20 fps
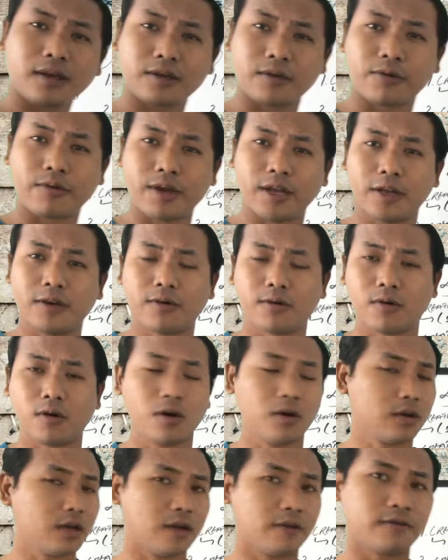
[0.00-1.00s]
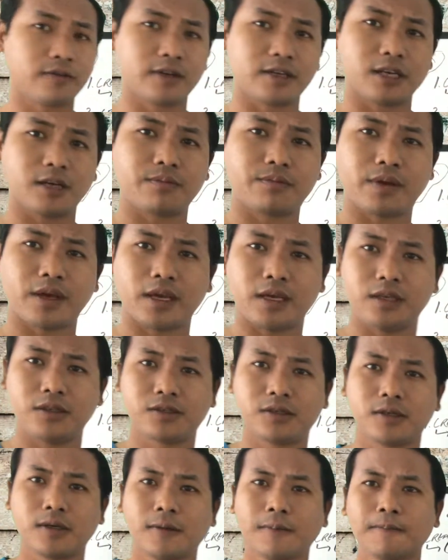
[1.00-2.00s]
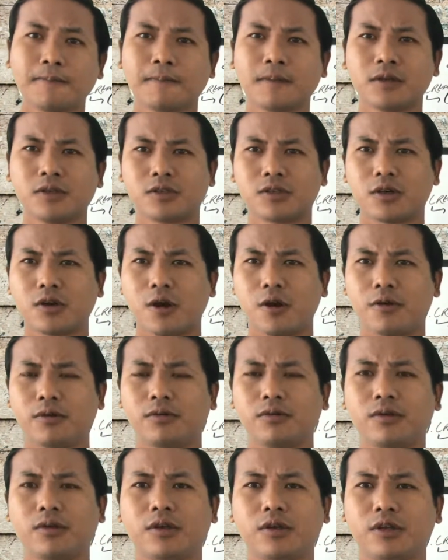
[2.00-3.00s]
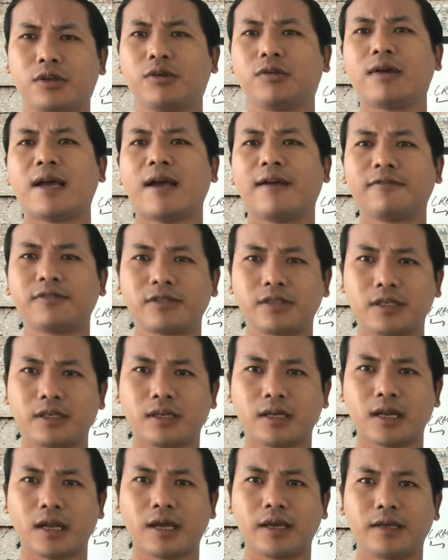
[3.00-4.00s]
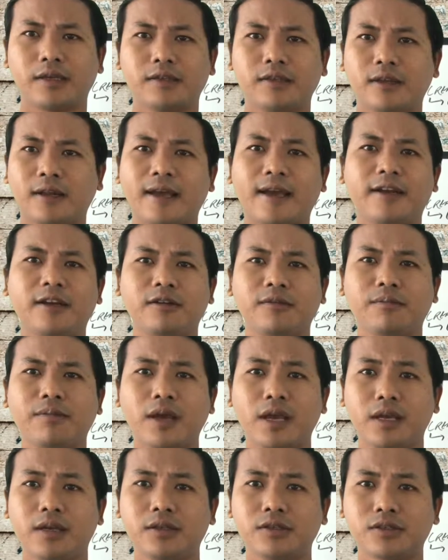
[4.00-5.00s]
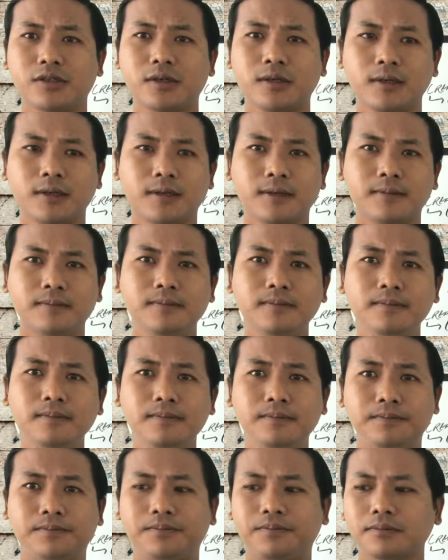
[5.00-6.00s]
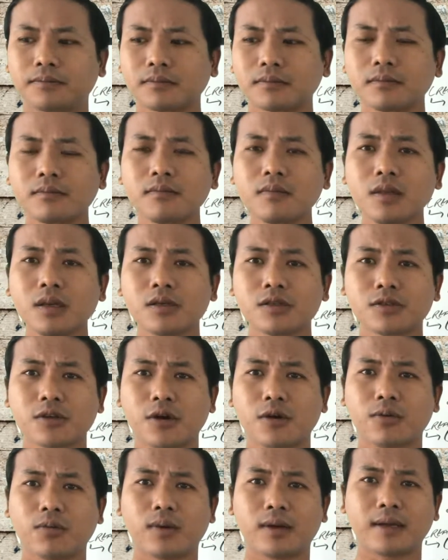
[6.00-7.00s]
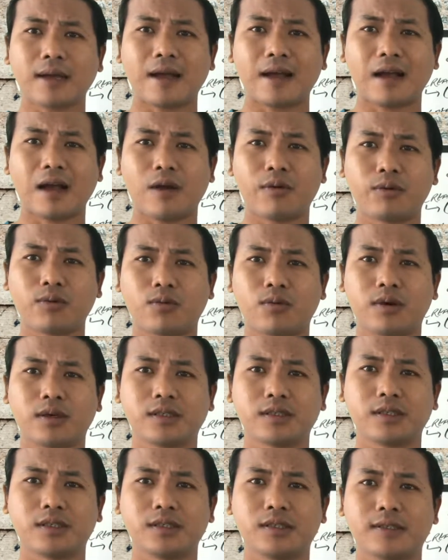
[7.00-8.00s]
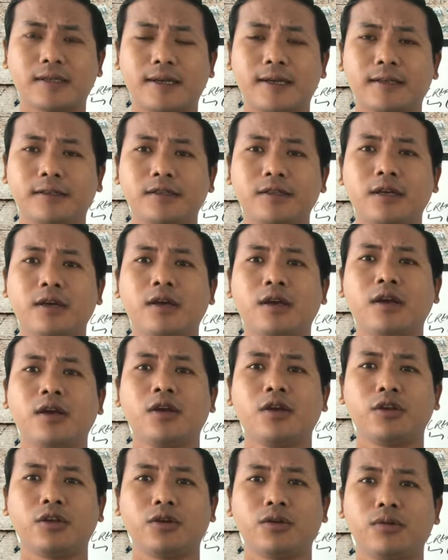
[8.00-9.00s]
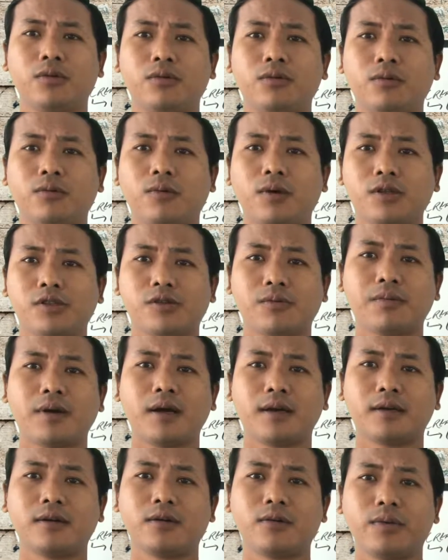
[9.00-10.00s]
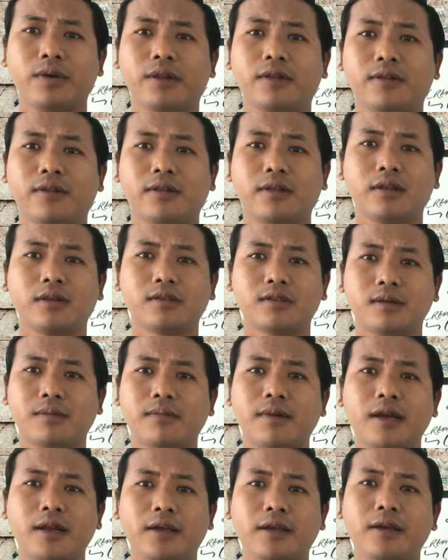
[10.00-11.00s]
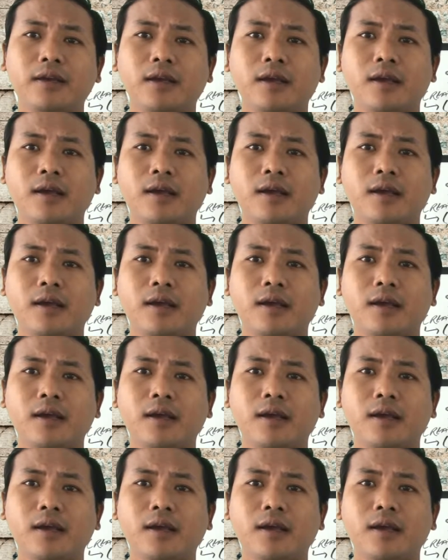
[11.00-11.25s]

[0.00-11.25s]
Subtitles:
create your own affiliate page. So you'd have seen like the landing page. So how it works is that you once you partner with somebody,